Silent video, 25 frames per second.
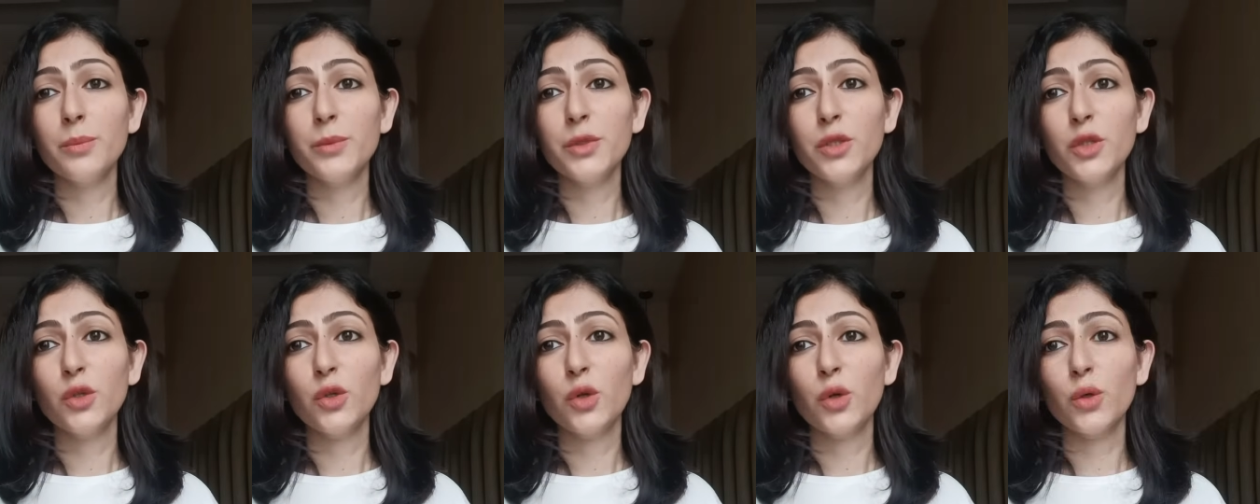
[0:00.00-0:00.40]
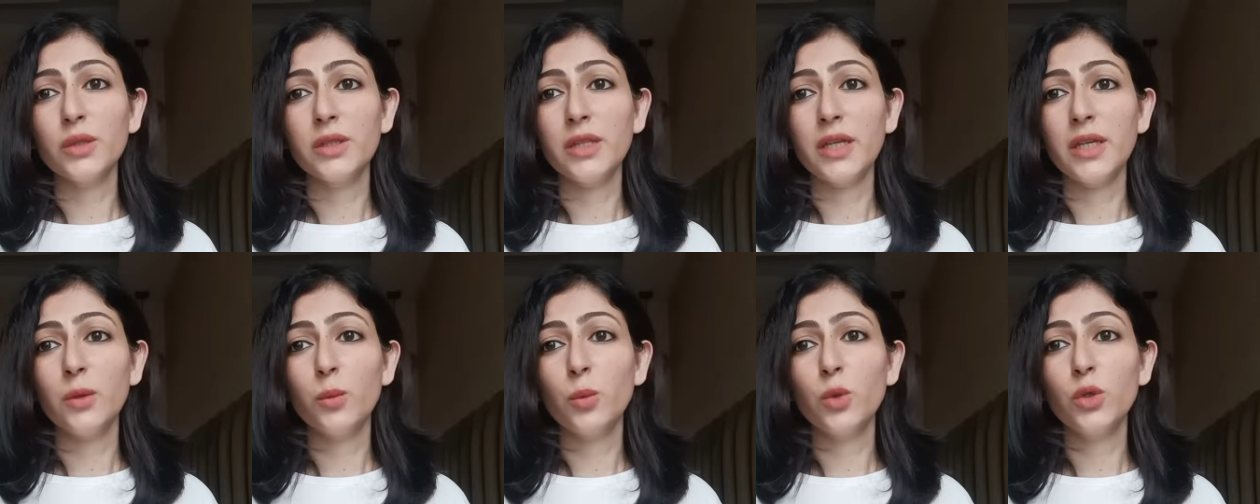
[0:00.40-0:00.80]
you know,
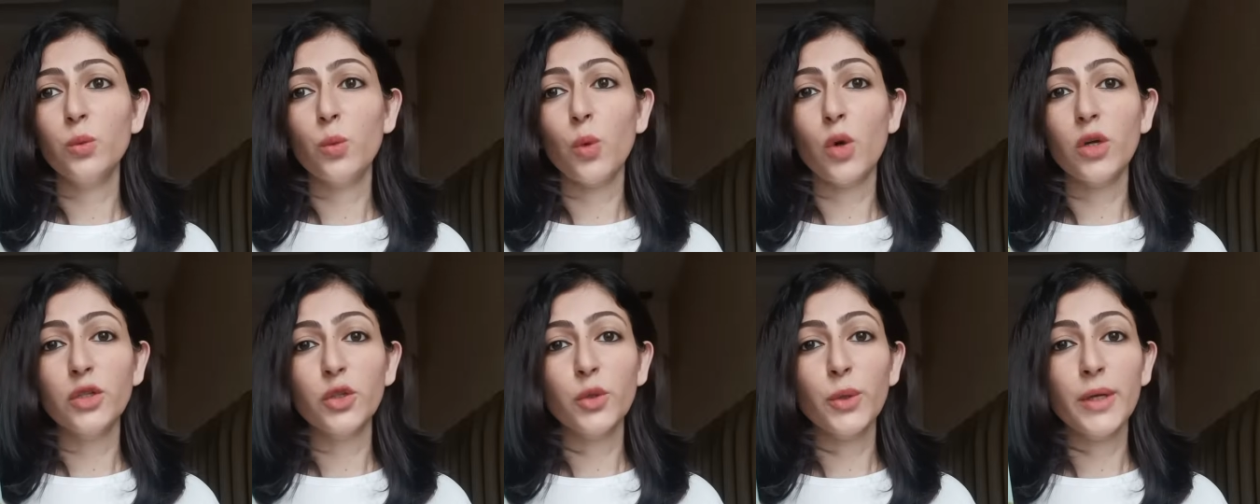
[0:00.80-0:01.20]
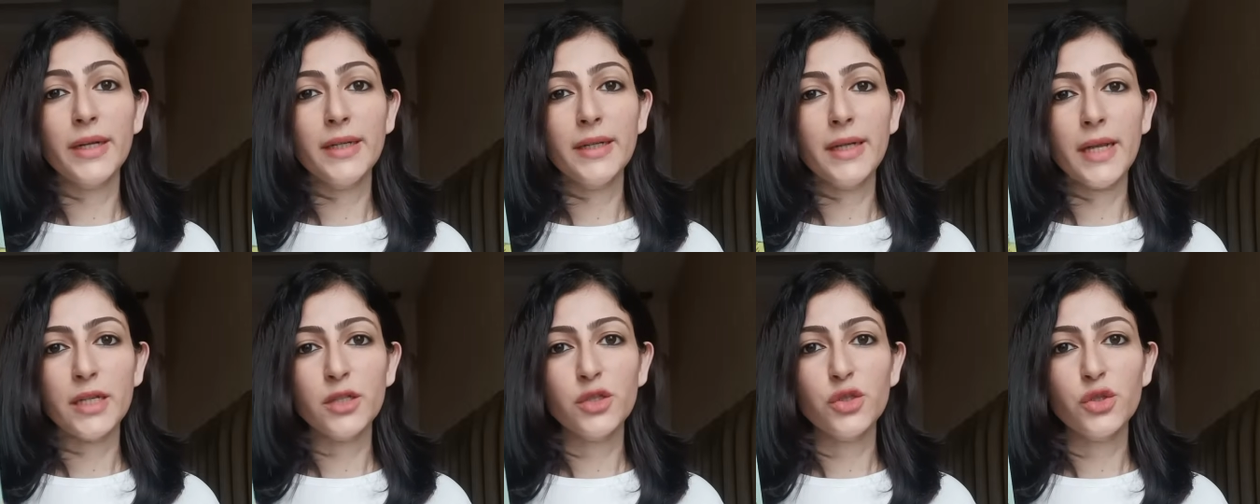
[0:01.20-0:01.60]
they would want your
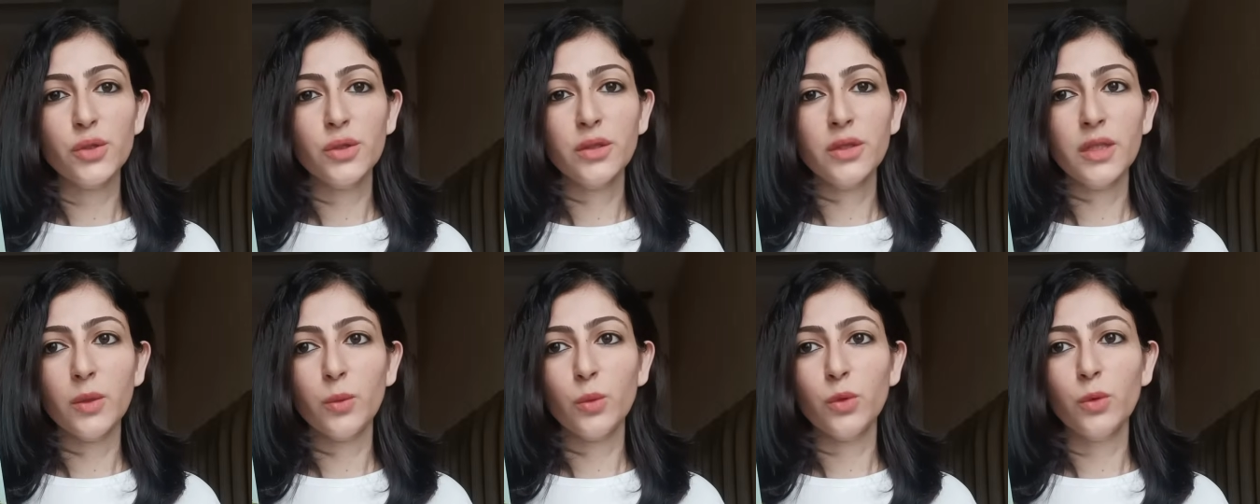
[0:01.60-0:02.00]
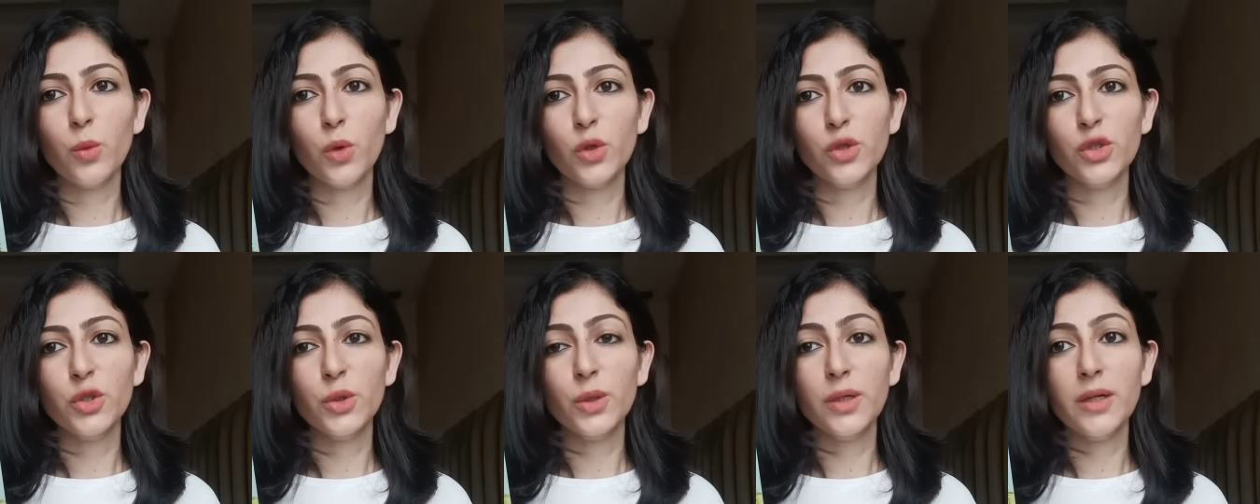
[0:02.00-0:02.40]
attention, they would
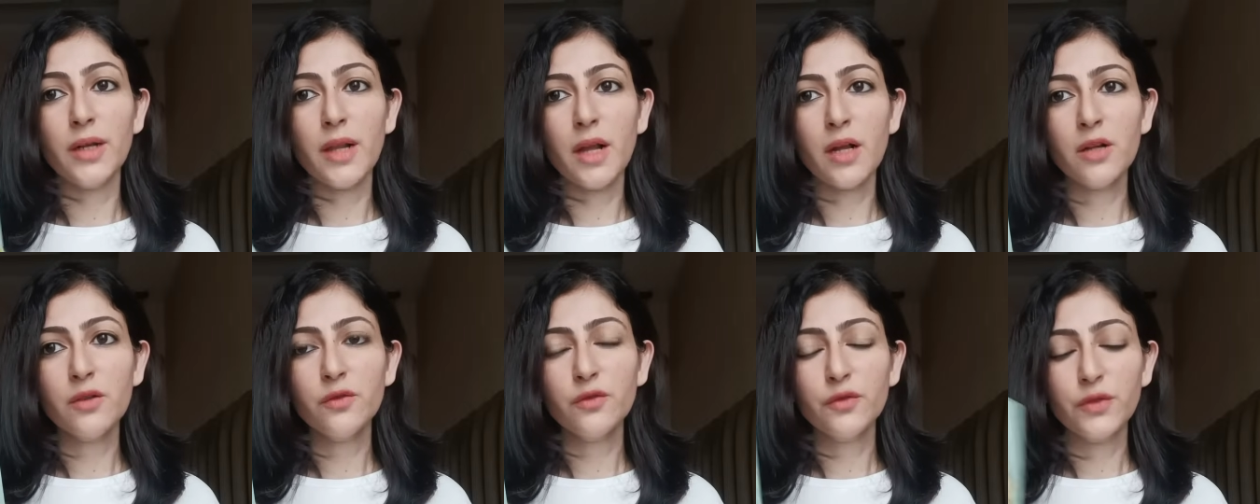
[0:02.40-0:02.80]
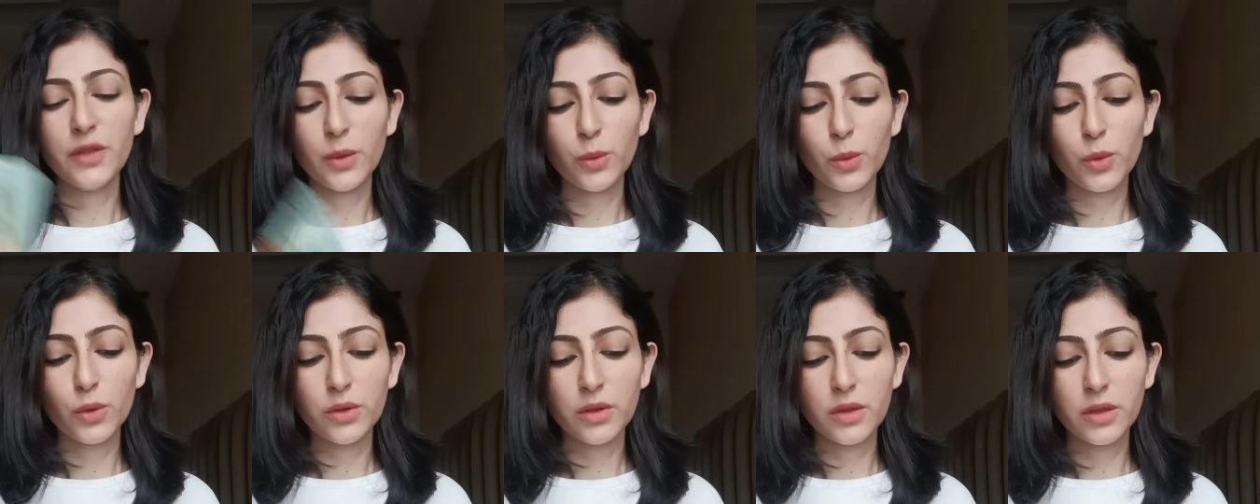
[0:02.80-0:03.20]
want your love, they
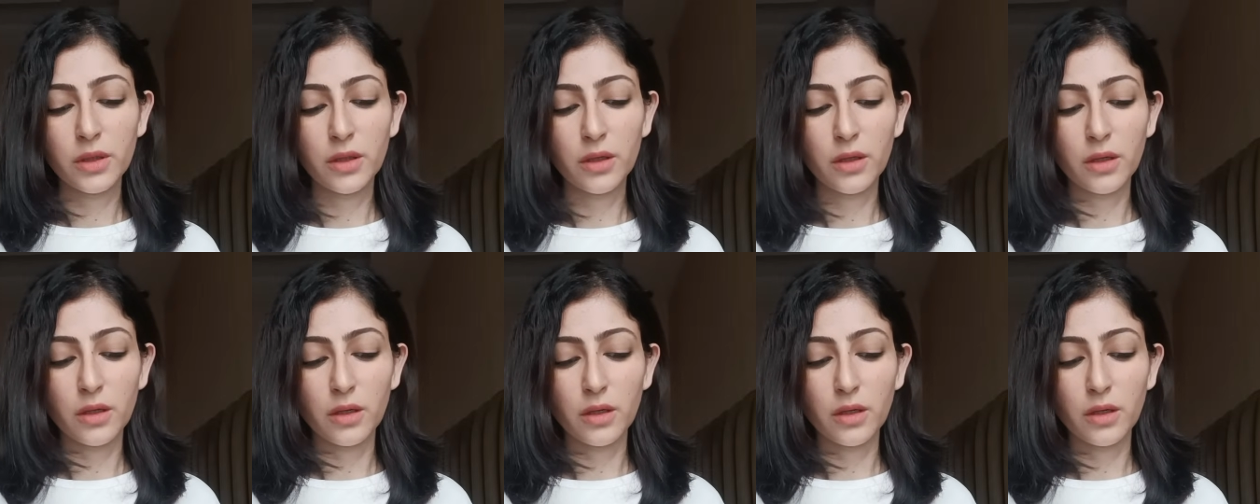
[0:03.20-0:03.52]
would